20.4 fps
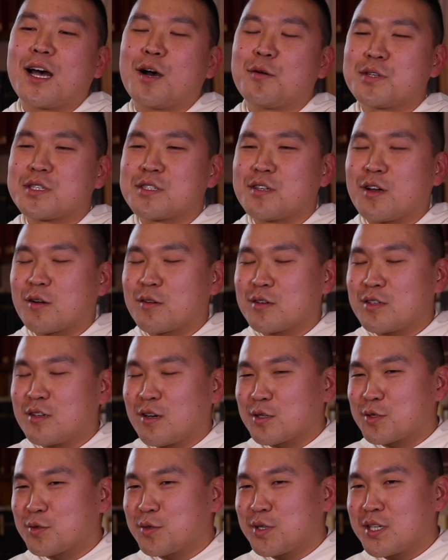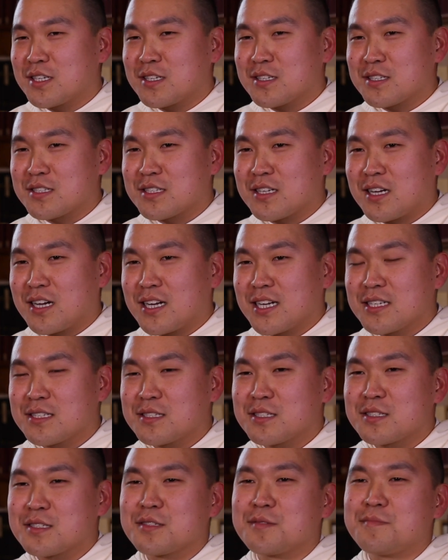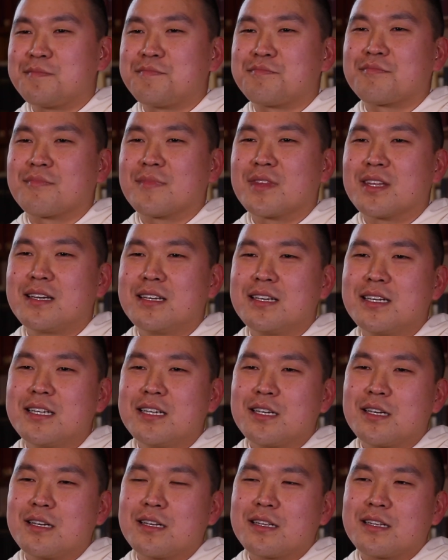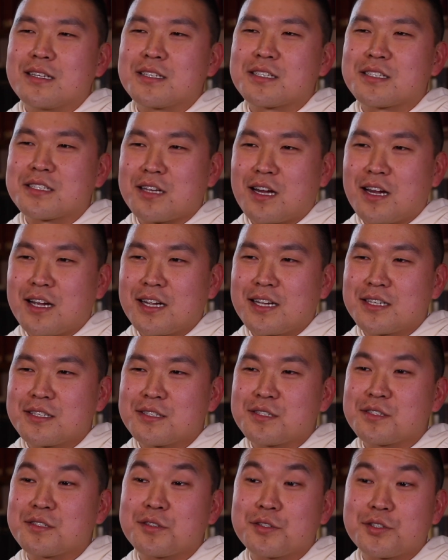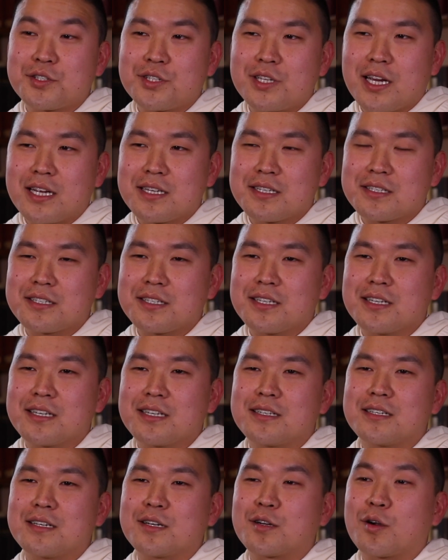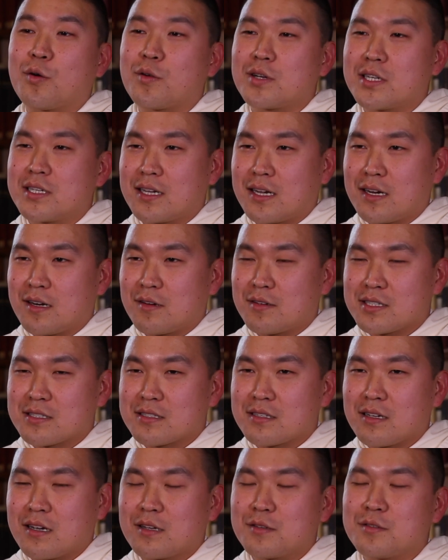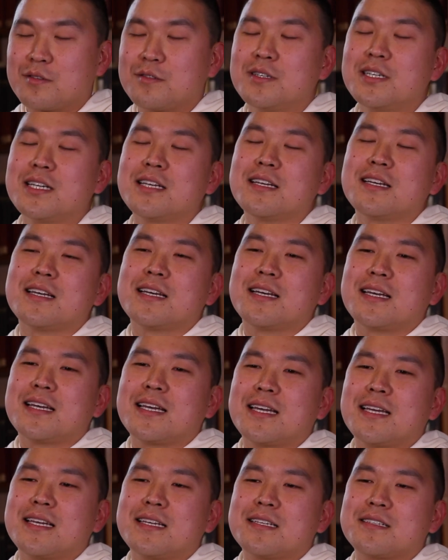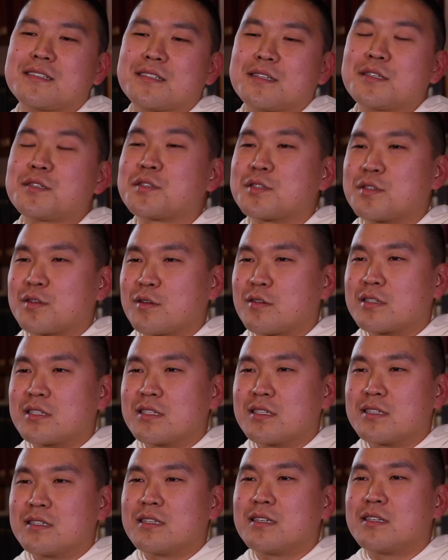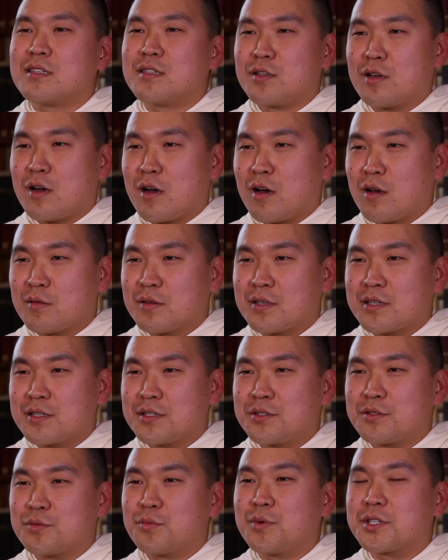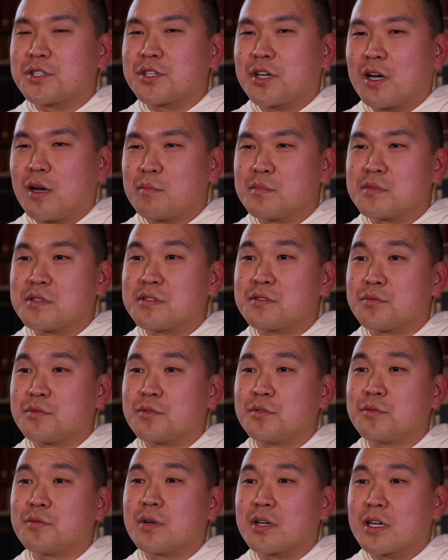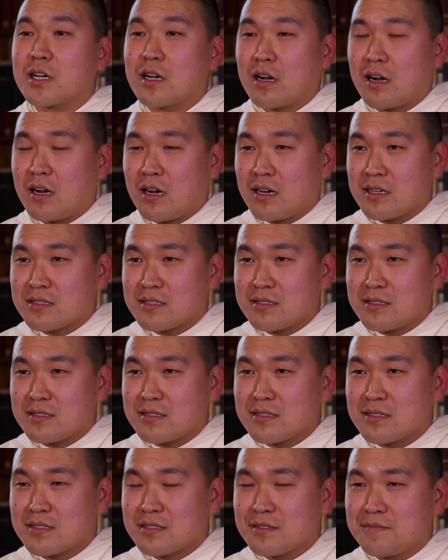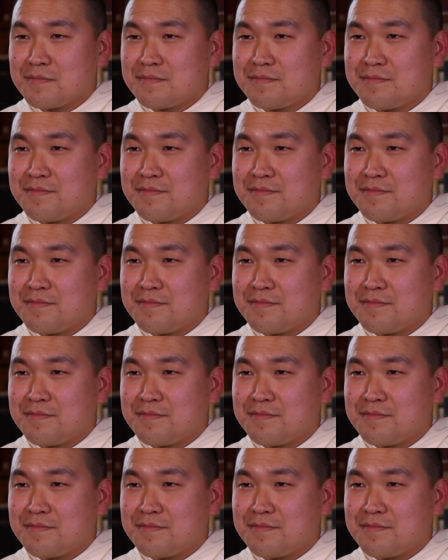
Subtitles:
How is Sacra Doctrina science? Science, scientia, according to Aristotle, is certain knowledge which comes through causes.